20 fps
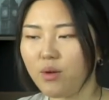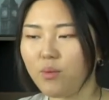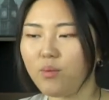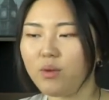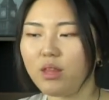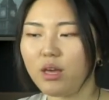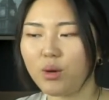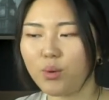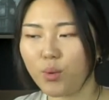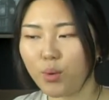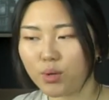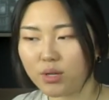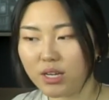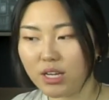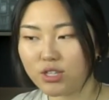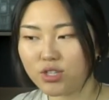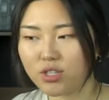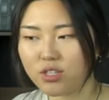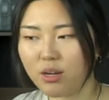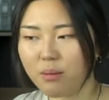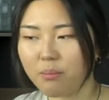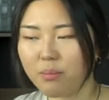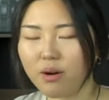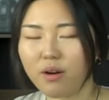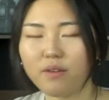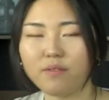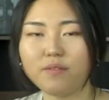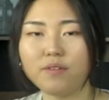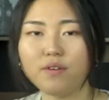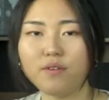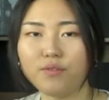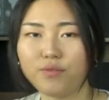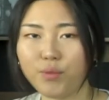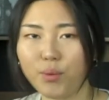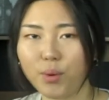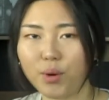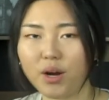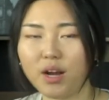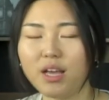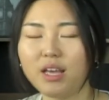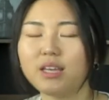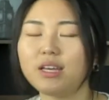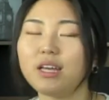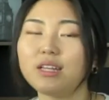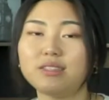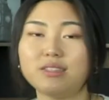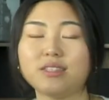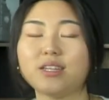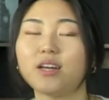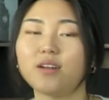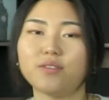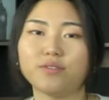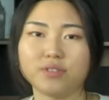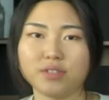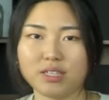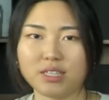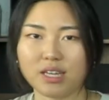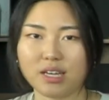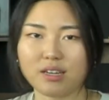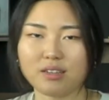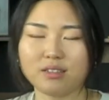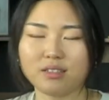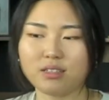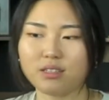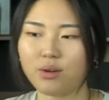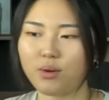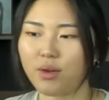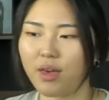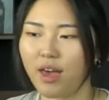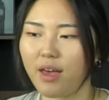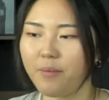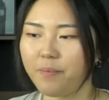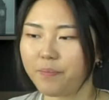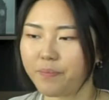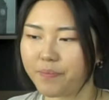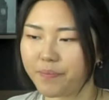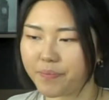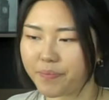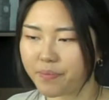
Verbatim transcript: with a coordination number of 4 instead of 6, okay?